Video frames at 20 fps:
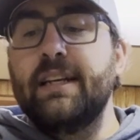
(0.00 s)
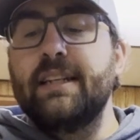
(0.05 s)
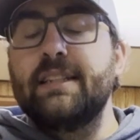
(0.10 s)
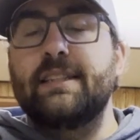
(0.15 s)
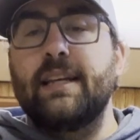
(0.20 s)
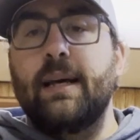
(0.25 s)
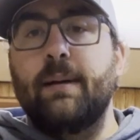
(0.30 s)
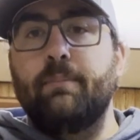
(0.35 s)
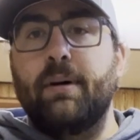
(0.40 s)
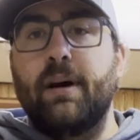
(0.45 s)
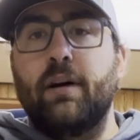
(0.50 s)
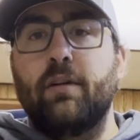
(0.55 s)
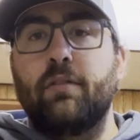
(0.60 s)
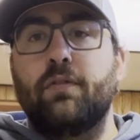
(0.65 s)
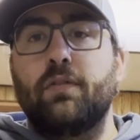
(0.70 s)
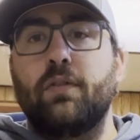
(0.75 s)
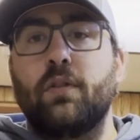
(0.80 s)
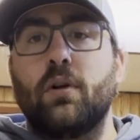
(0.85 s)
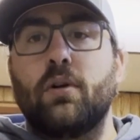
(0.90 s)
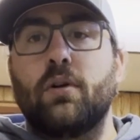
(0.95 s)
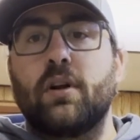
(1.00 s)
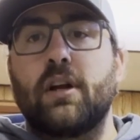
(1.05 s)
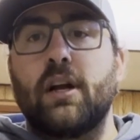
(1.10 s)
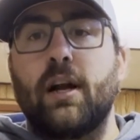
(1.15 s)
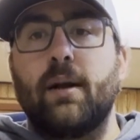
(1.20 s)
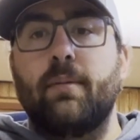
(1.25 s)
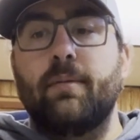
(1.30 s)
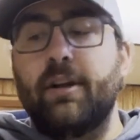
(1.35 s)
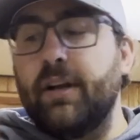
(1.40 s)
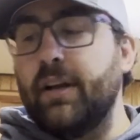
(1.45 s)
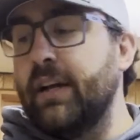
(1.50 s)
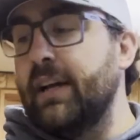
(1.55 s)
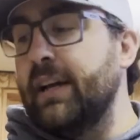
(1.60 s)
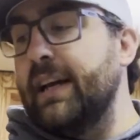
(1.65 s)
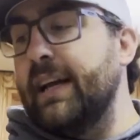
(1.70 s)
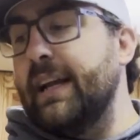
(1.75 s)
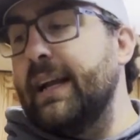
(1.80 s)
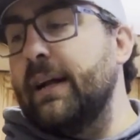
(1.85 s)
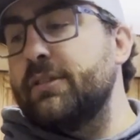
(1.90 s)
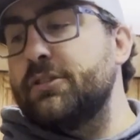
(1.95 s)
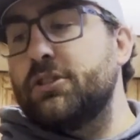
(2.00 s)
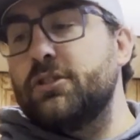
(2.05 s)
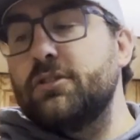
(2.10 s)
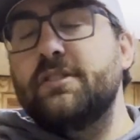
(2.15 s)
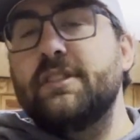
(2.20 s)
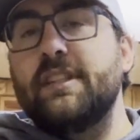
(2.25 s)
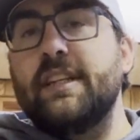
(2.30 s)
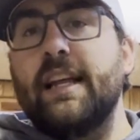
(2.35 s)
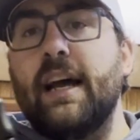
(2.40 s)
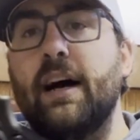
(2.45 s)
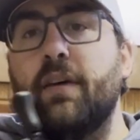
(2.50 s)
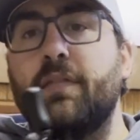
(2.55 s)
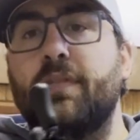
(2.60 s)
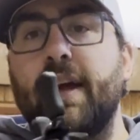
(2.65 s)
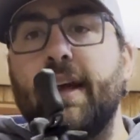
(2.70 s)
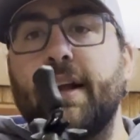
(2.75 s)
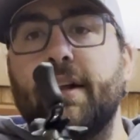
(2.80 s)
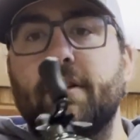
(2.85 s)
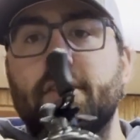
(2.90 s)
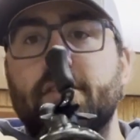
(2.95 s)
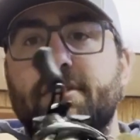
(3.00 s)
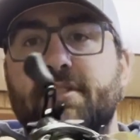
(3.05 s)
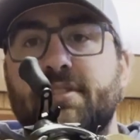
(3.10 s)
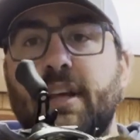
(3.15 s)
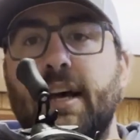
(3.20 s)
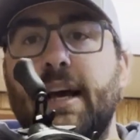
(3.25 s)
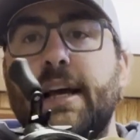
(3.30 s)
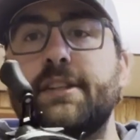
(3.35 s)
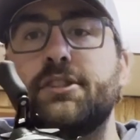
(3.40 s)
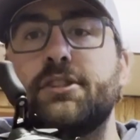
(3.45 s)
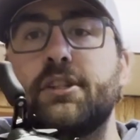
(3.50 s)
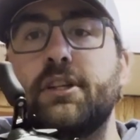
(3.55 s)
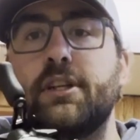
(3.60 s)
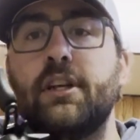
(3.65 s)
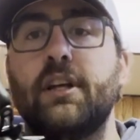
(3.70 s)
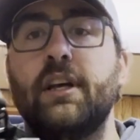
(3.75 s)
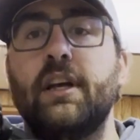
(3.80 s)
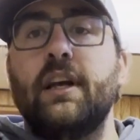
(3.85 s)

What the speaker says: 10-pound fluorocarbon, and I was using the Alpha Angler Slasher.